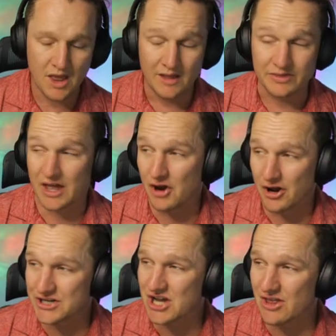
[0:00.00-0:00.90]
They know
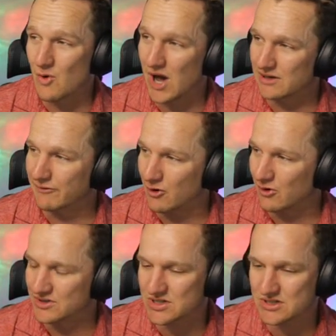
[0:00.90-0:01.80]
each other well, of
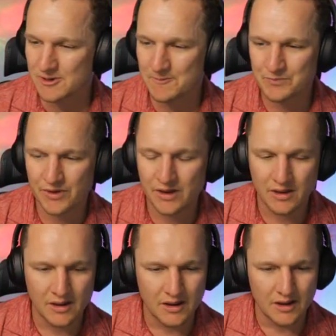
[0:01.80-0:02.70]
course.
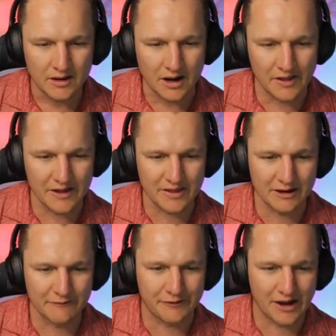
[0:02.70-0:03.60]
I think
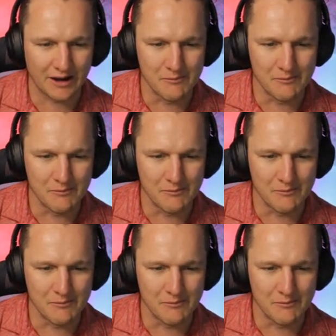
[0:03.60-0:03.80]
they've uh,